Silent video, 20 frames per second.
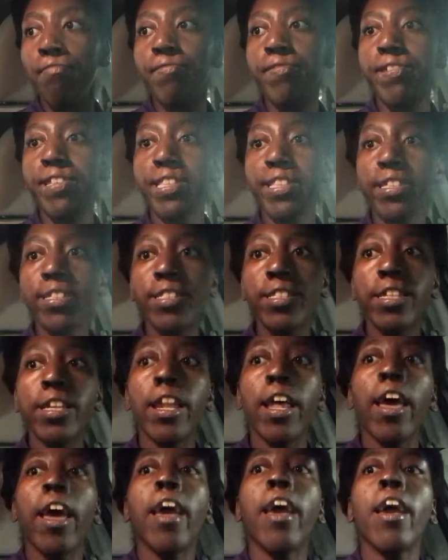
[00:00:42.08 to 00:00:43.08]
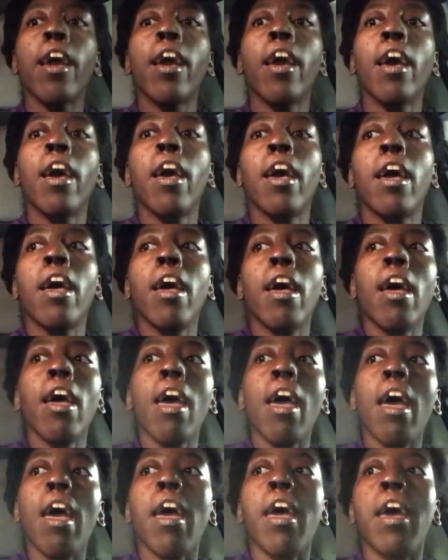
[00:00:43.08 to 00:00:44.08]
busy today.
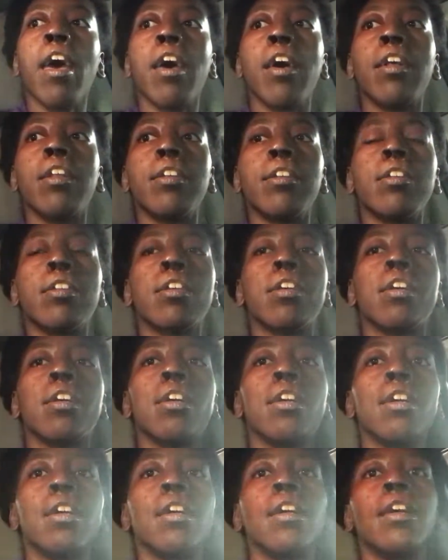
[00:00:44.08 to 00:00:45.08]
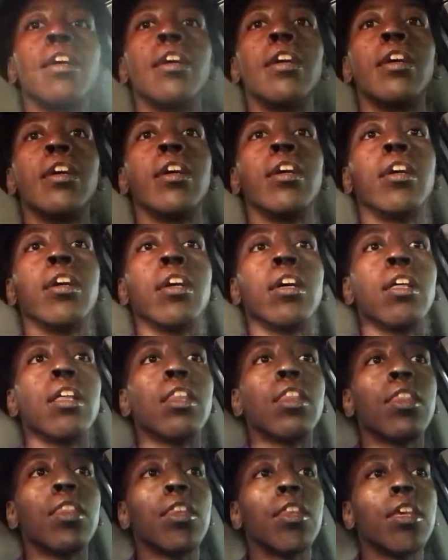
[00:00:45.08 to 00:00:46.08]
And
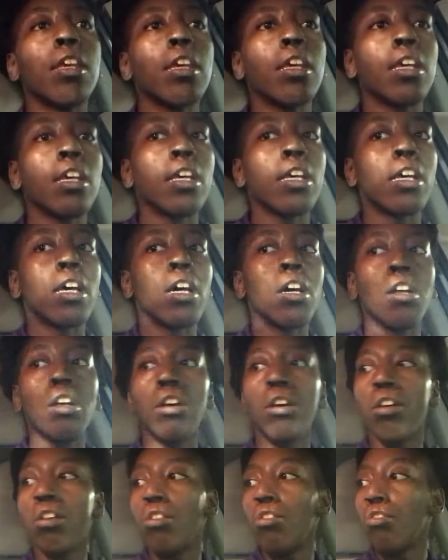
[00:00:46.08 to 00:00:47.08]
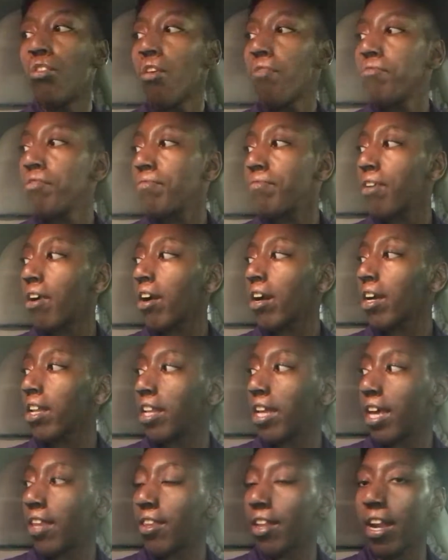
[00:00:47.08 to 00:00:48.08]
the normal
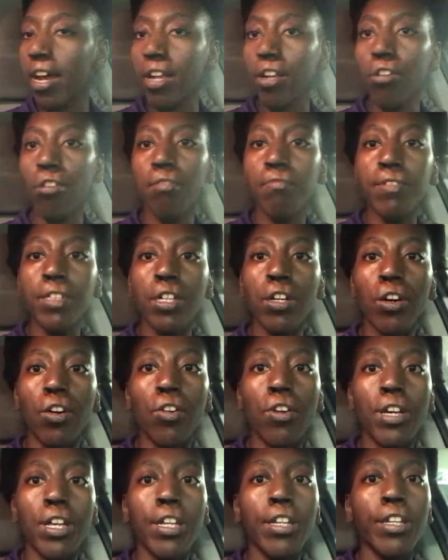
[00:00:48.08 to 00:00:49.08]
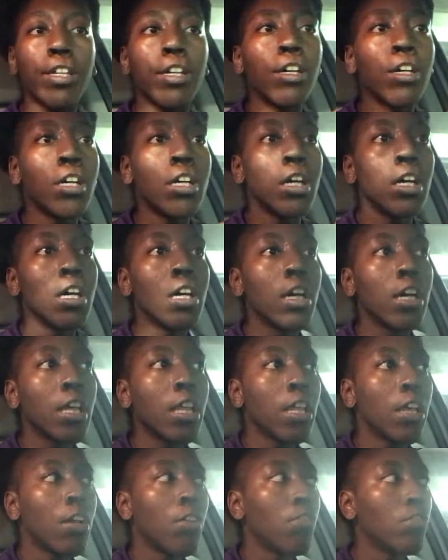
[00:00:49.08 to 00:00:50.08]
parking lot that I normally go in
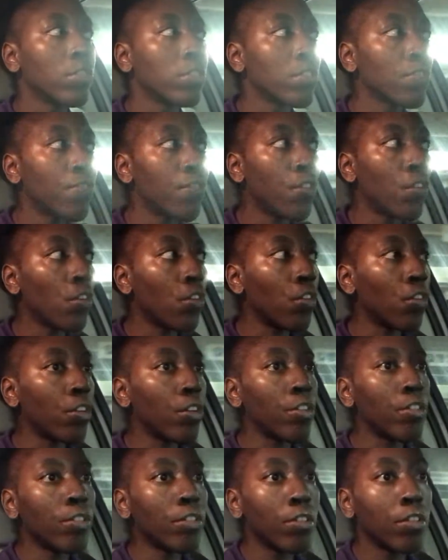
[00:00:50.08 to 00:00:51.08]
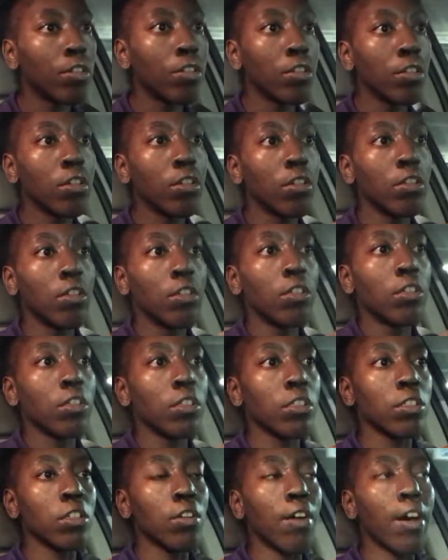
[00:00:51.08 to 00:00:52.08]
was full.
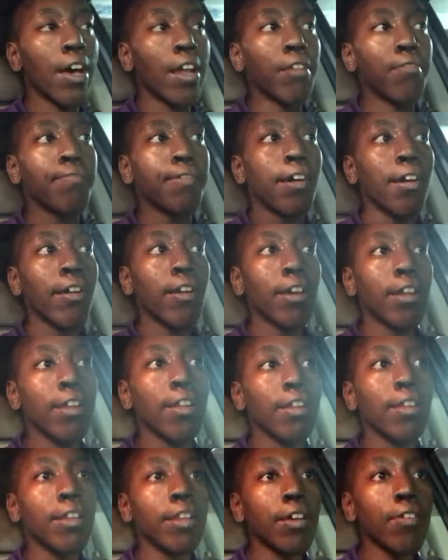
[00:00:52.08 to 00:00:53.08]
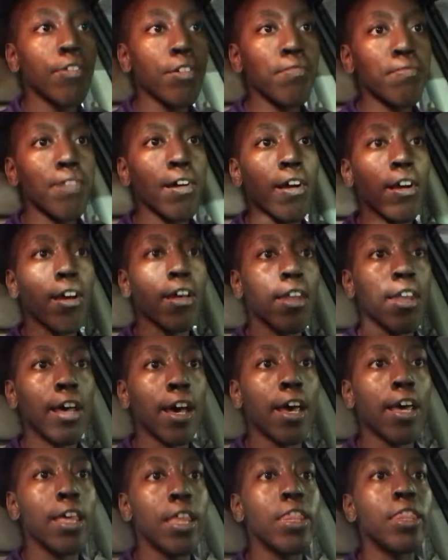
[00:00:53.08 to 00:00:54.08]
So I had to park in a different parking
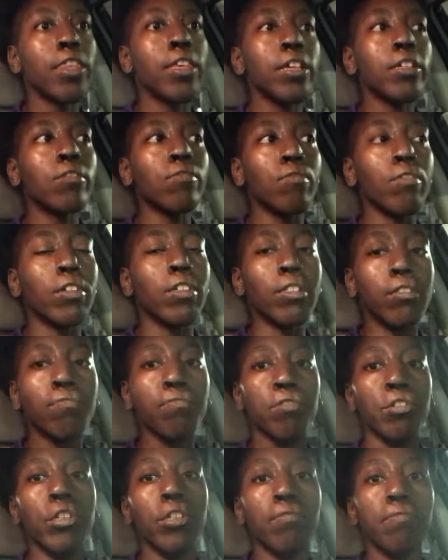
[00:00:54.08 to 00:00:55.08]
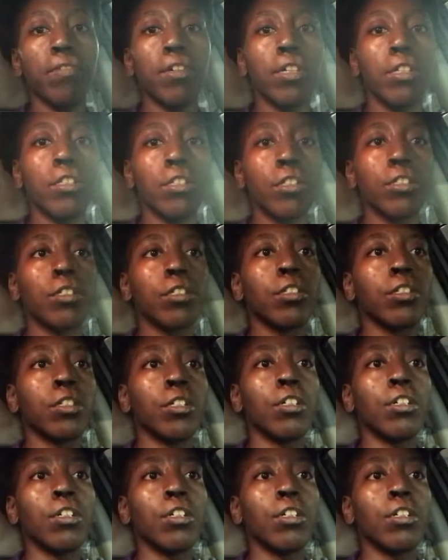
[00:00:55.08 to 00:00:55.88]
lot. And this one is pretty much,